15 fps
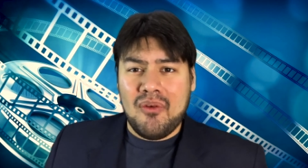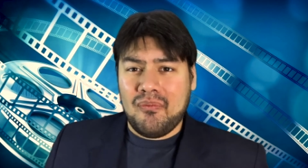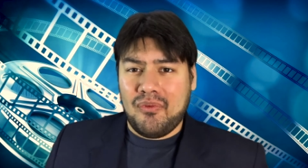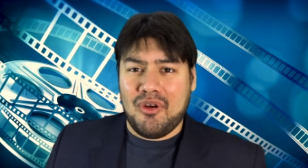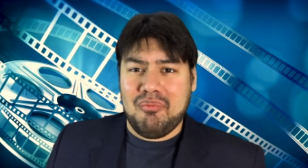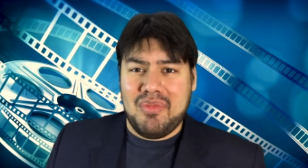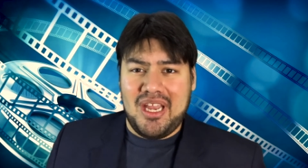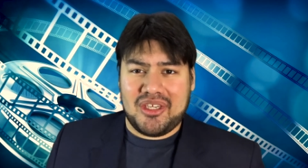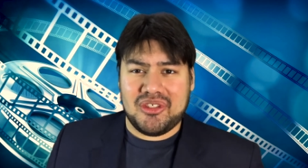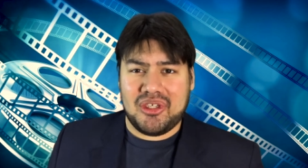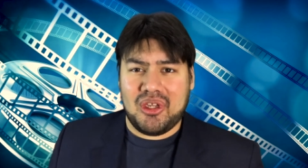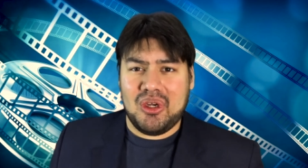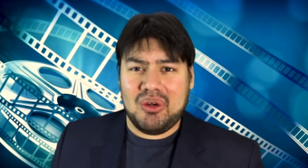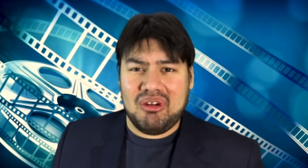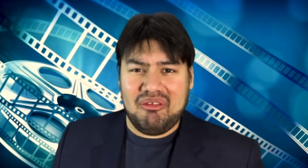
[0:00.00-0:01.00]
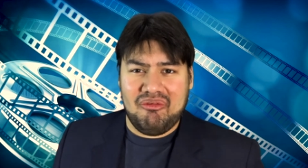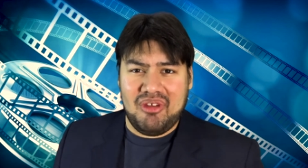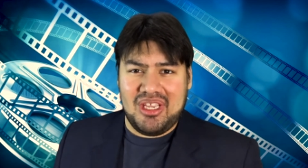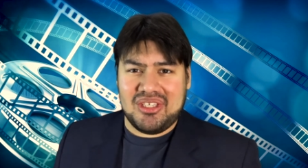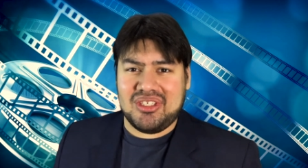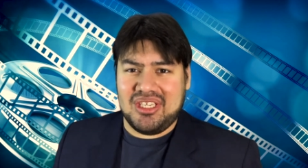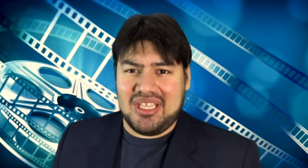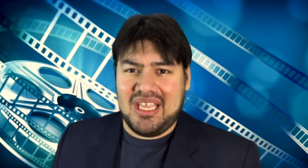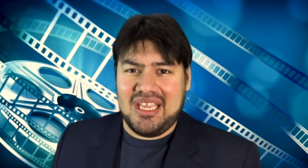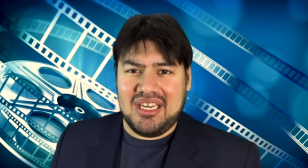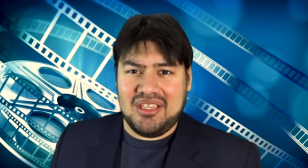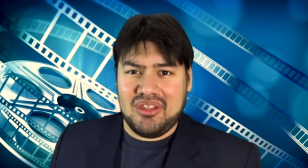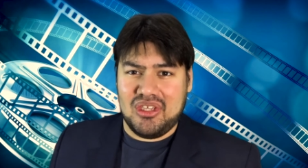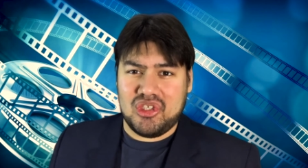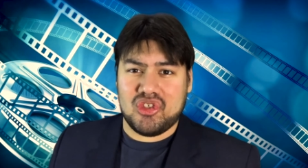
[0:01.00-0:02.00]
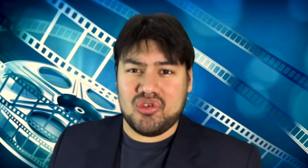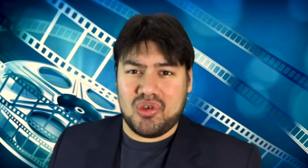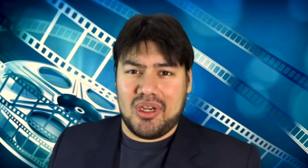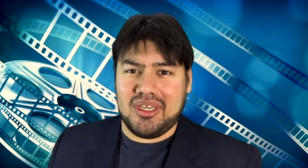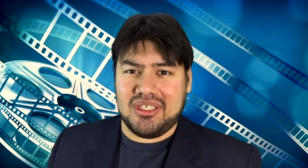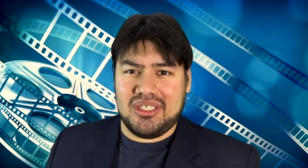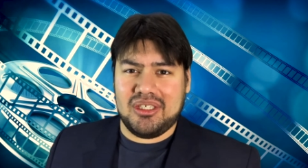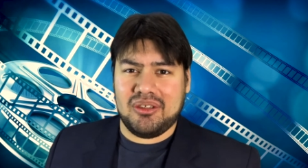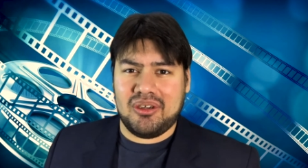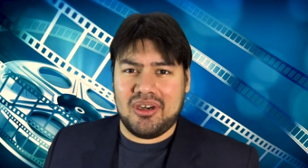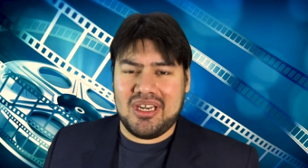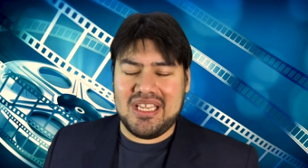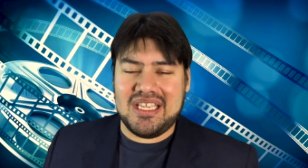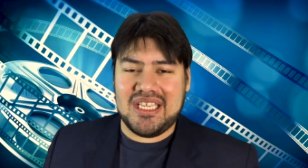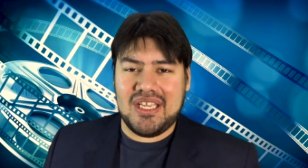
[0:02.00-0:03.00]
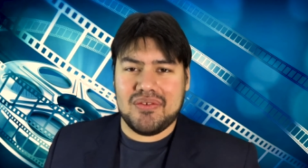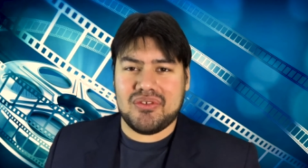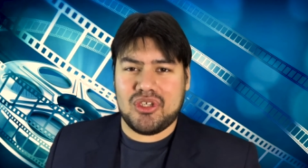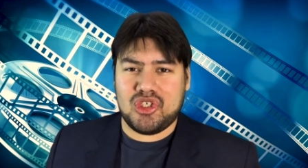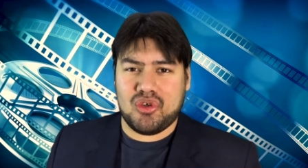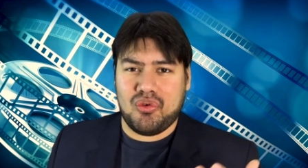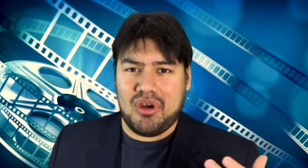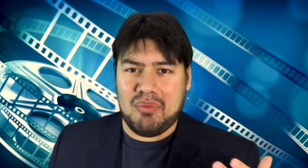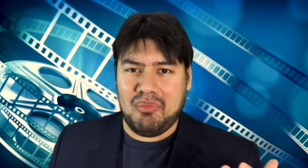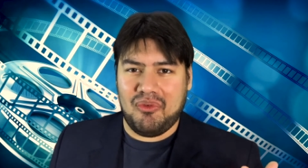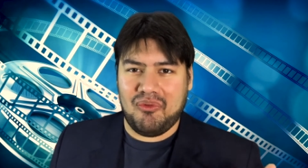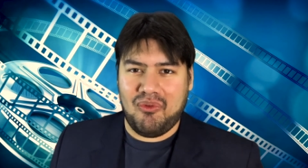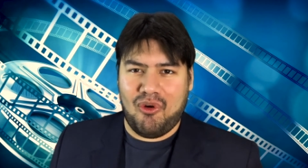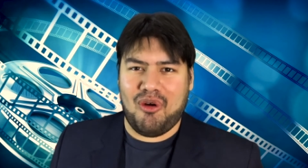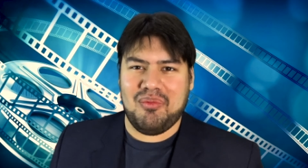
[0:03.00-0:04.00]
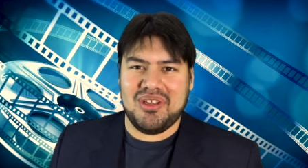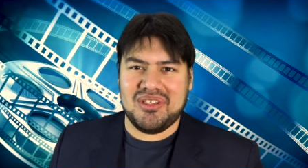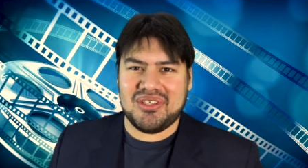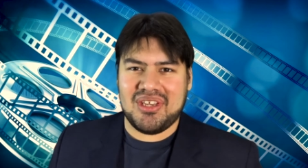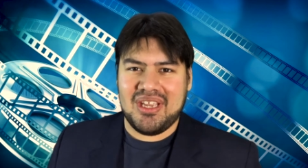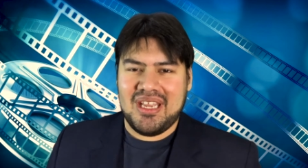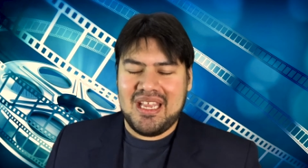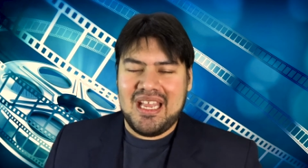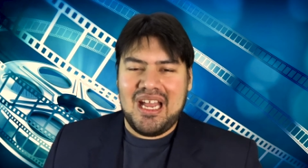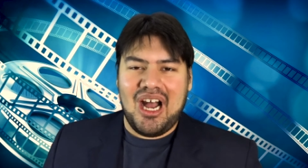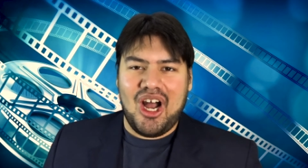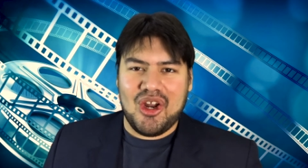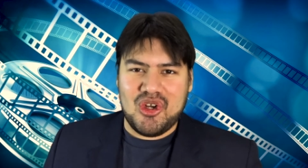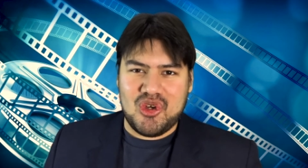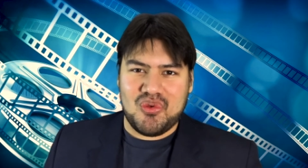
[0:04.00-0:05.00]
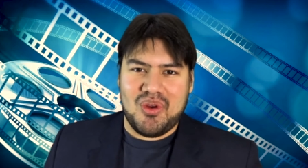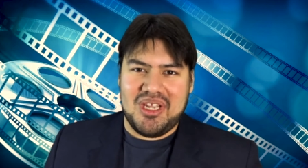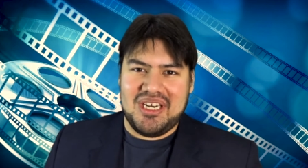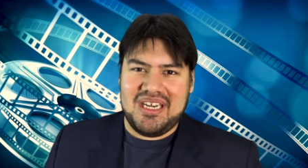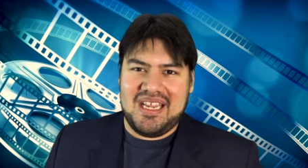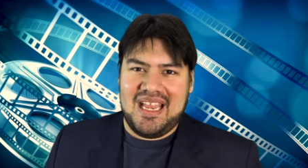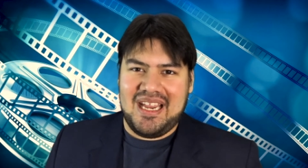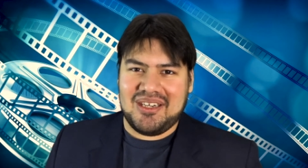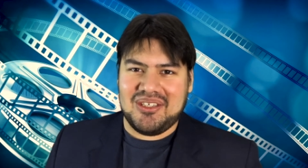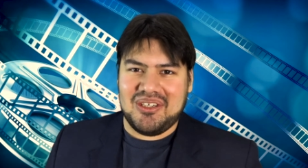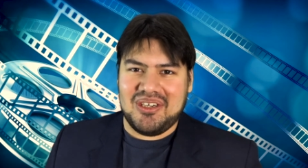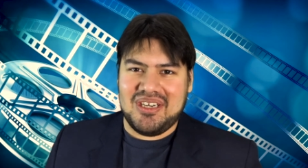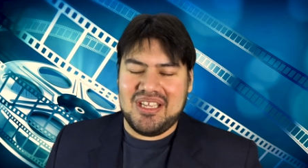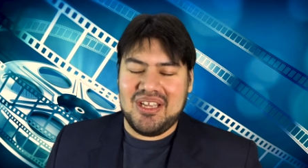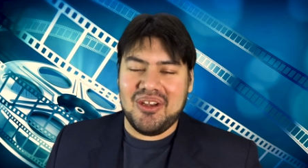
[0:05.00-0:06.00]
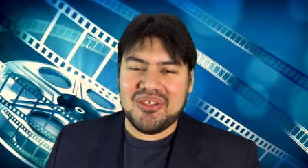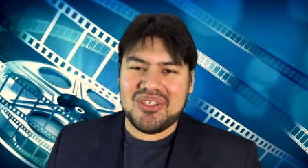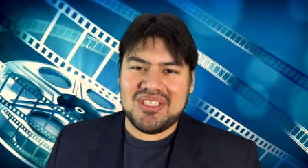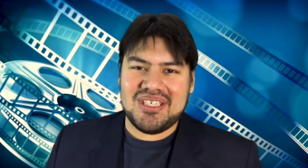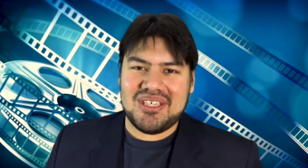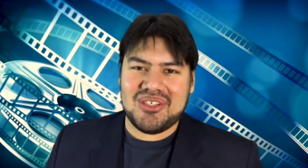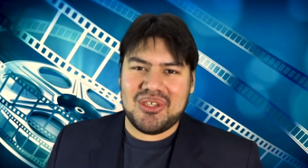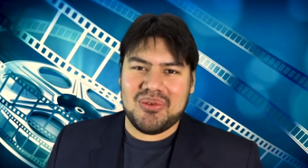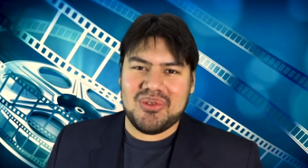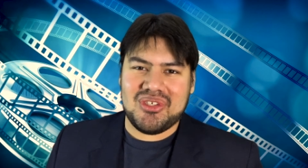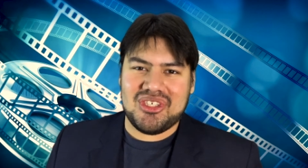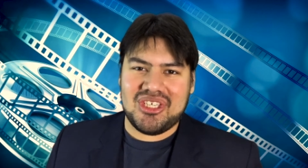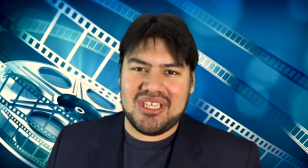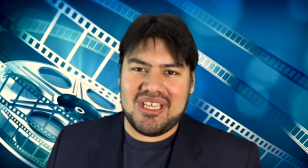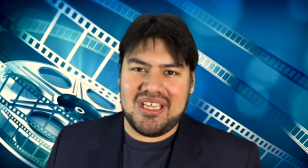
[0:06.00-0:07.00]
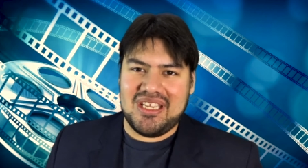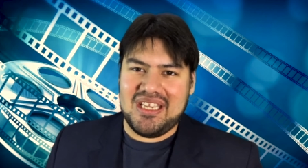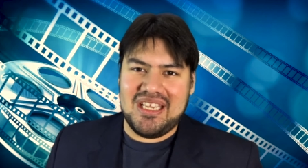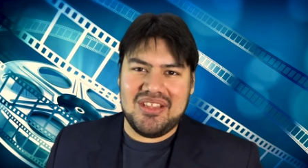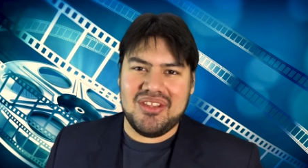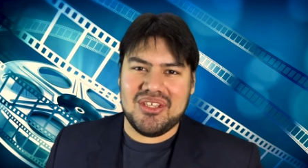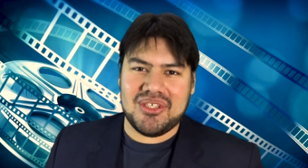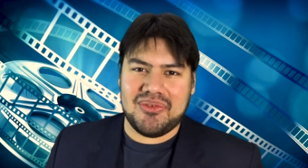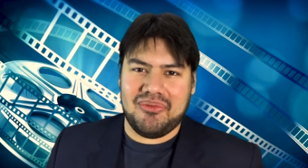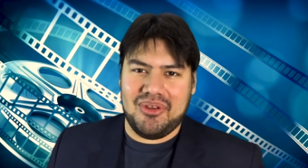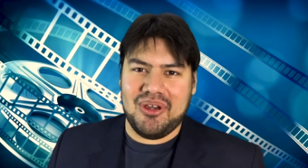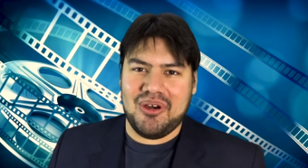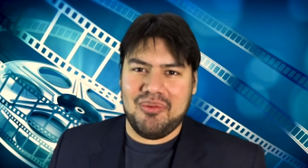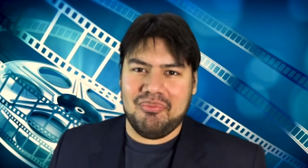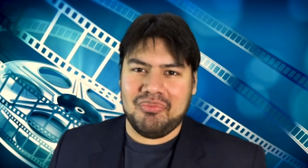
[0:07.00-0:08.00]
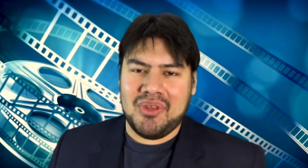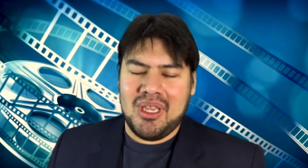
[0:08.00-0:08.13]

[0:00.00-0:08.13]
from Mexico investigating this drug dealer. He gives such a great performance. Underrated actor. He also did his own singing in this film.